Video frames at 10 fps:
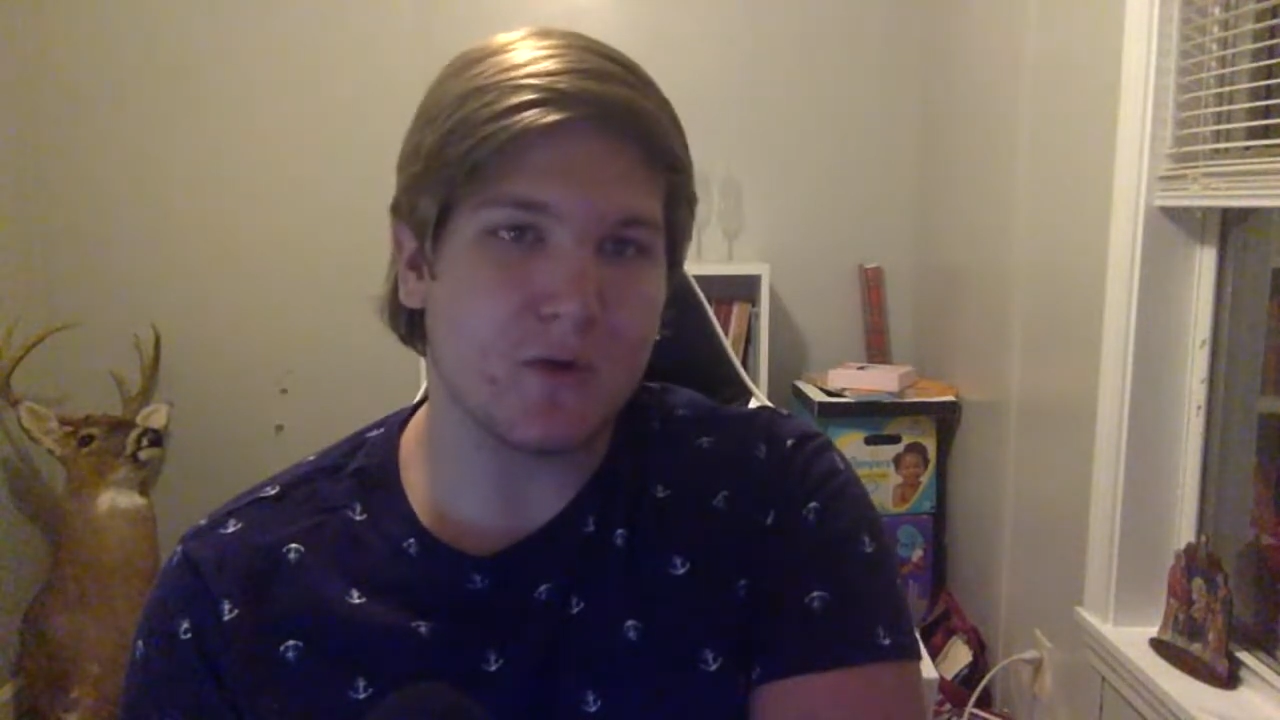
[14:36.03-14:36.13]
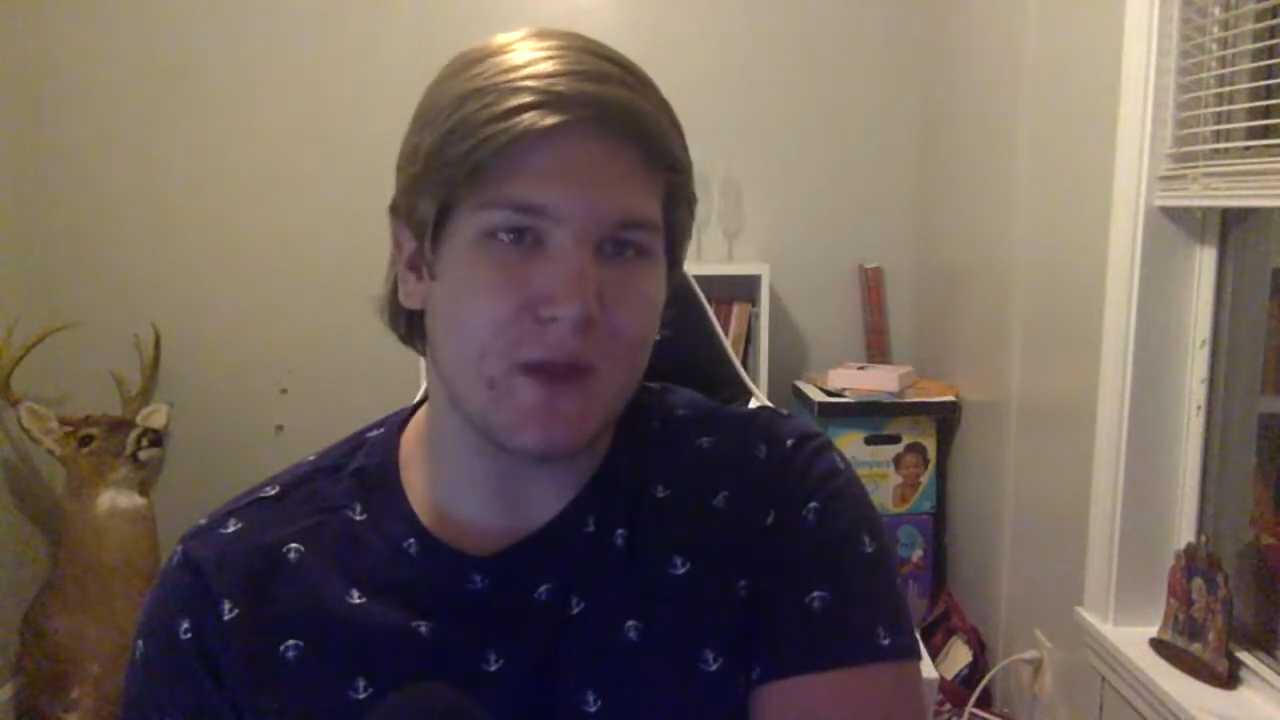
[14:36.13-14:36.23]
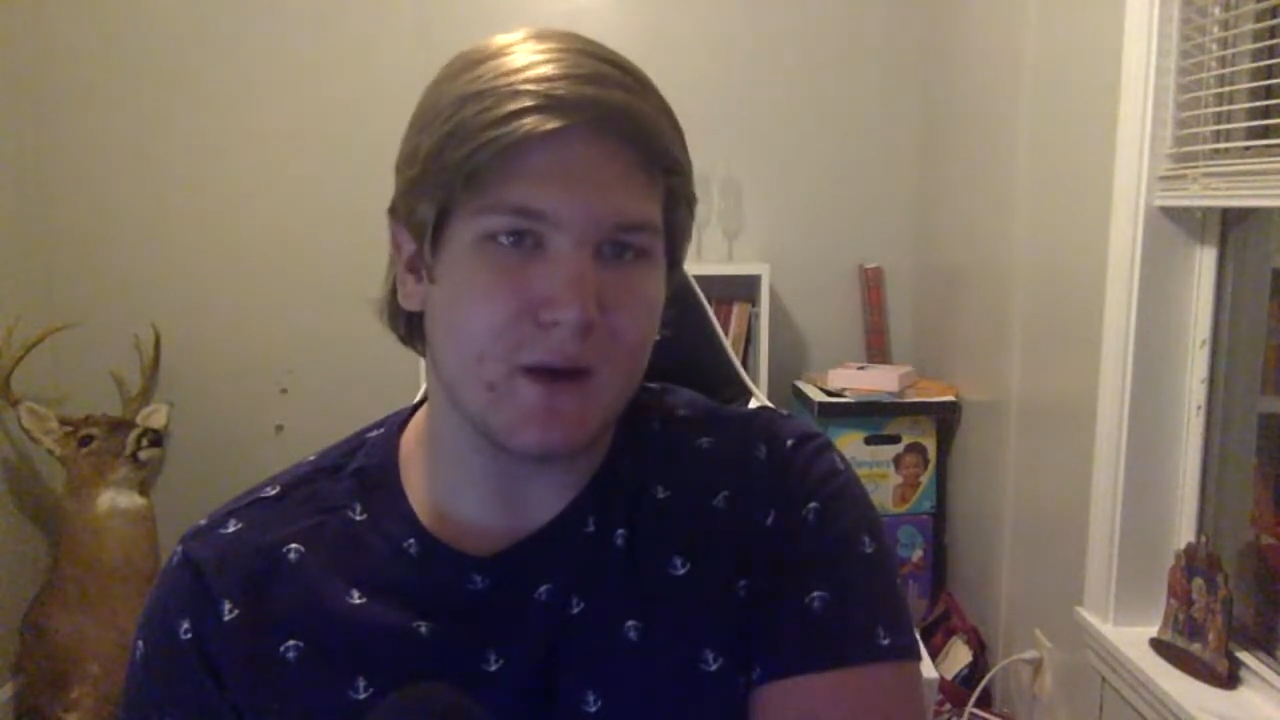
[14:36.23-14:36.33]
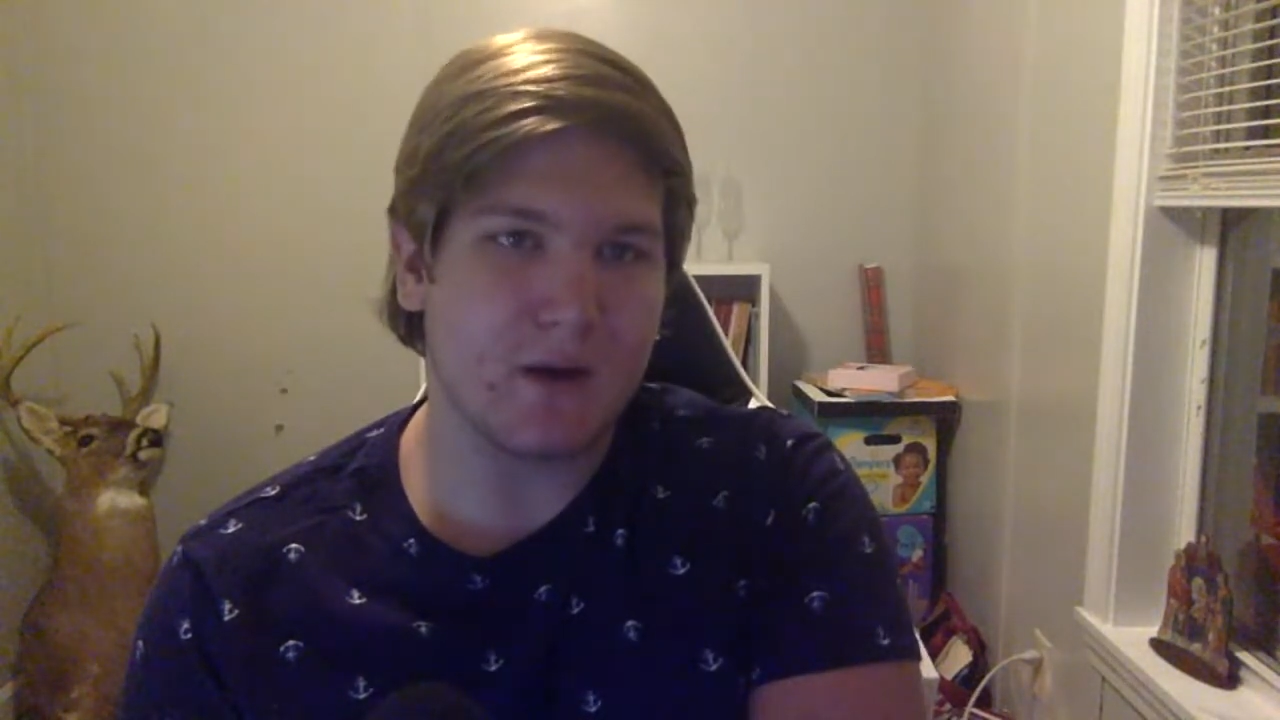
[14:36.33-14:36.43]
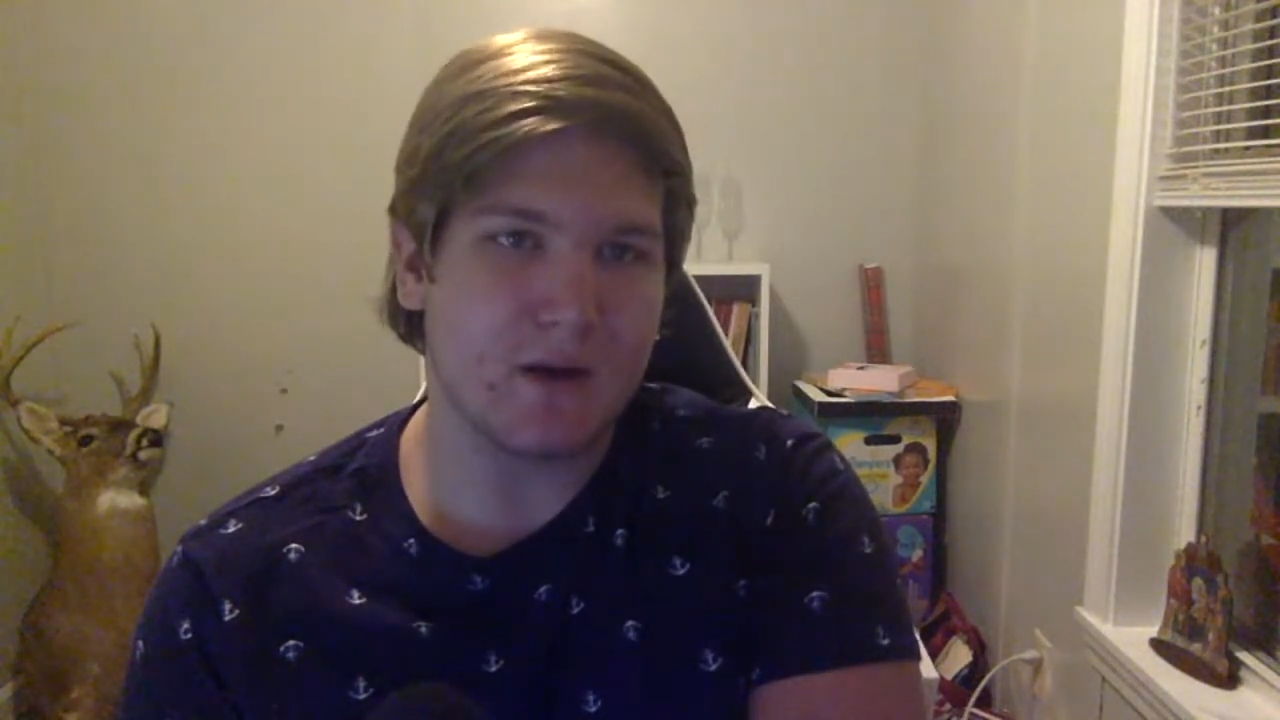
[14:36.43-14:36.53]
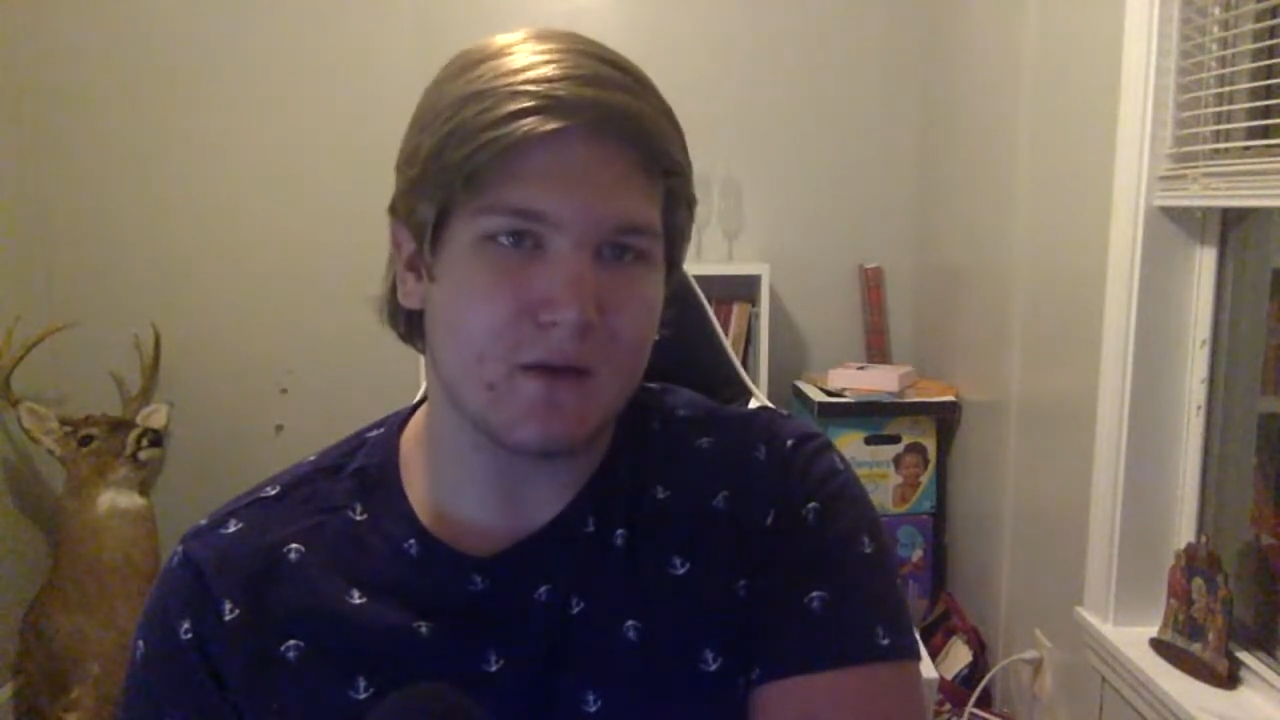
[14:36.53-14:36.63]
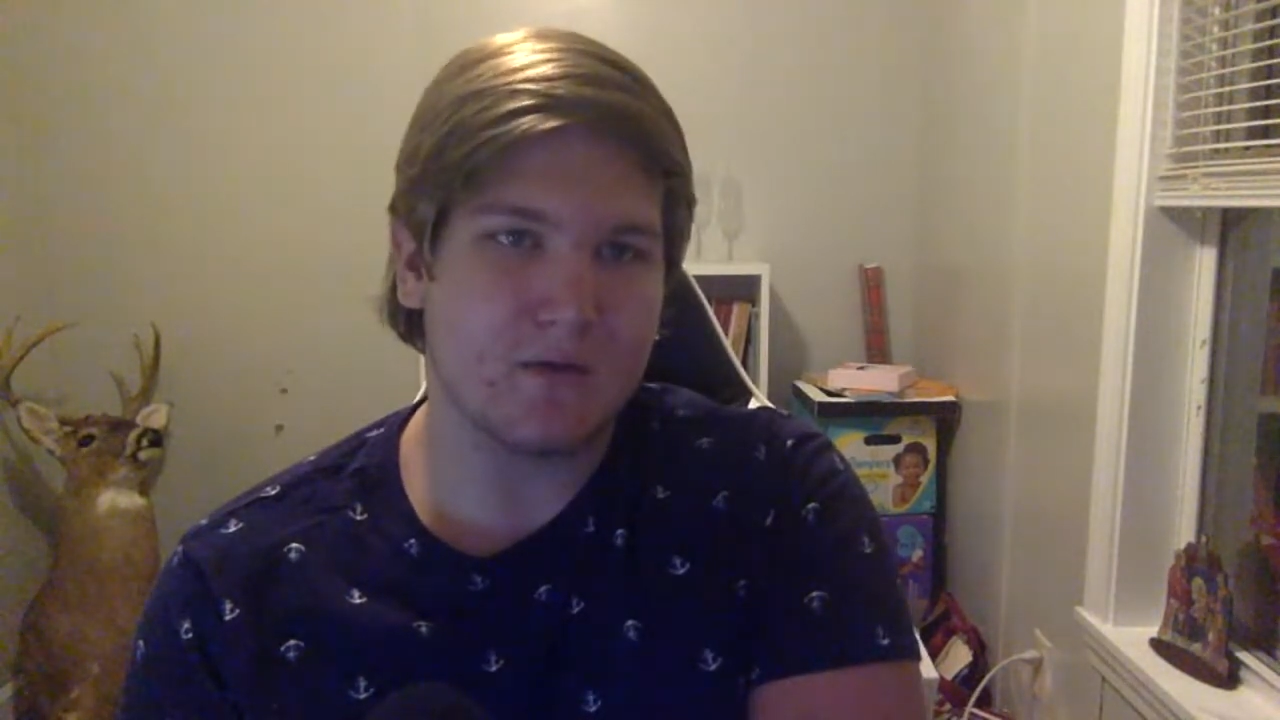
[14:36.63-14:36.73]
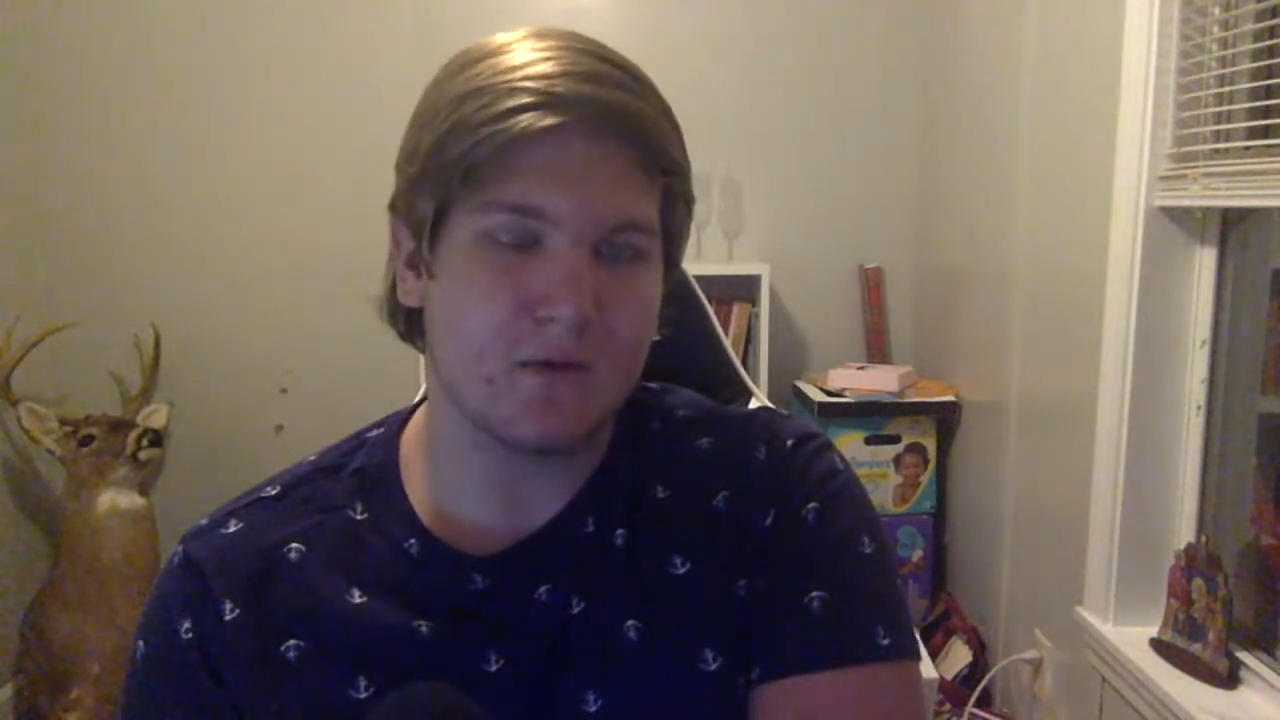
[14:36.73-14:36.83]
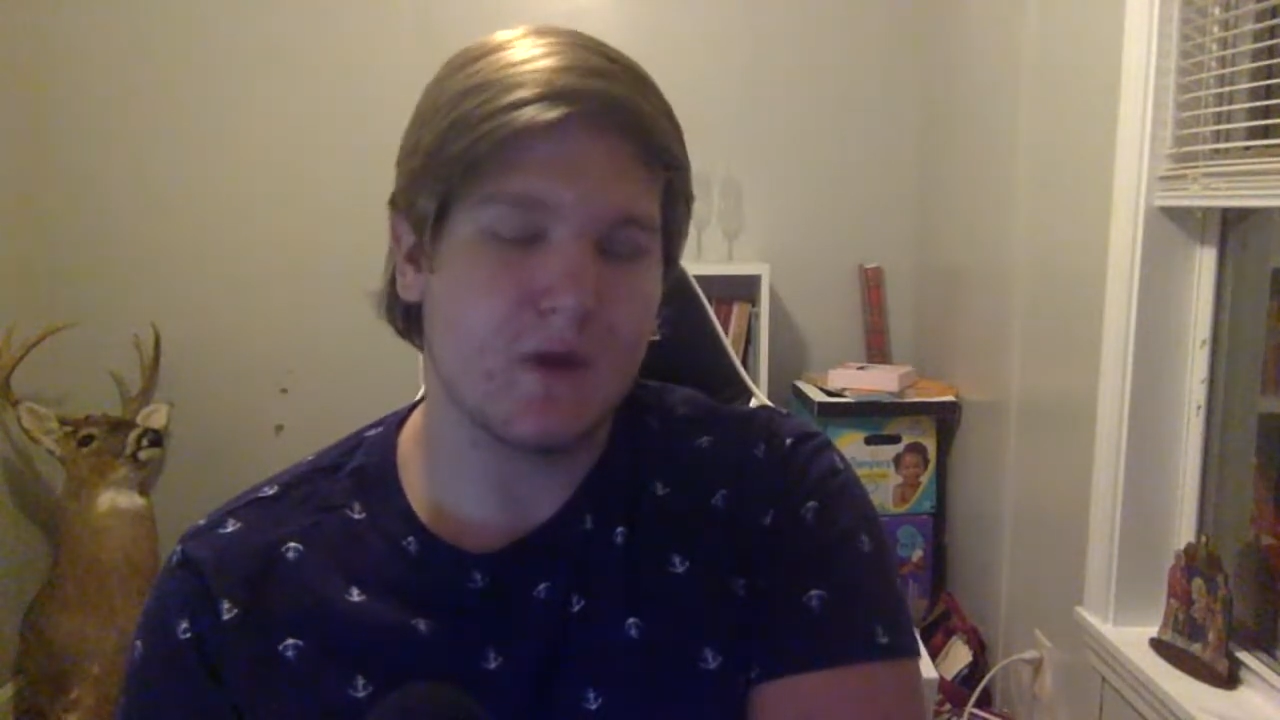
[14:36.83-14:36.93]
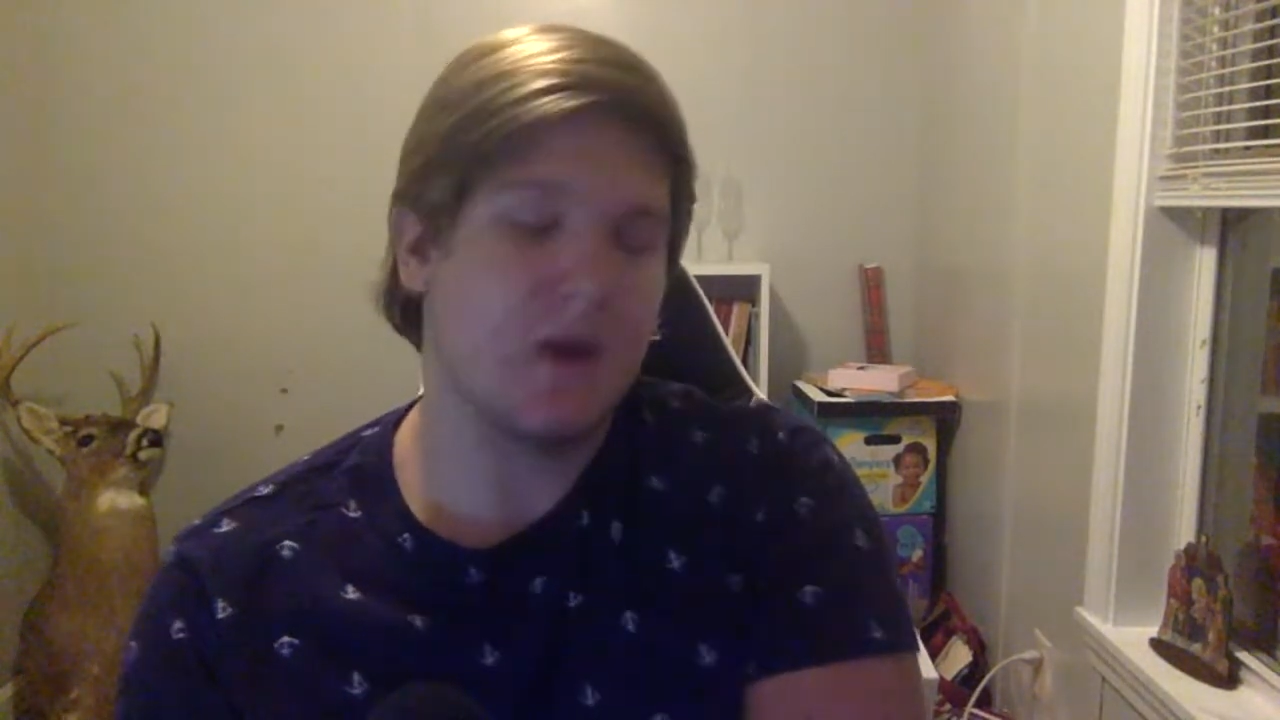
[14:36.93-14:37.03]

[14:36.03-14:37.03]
narrative.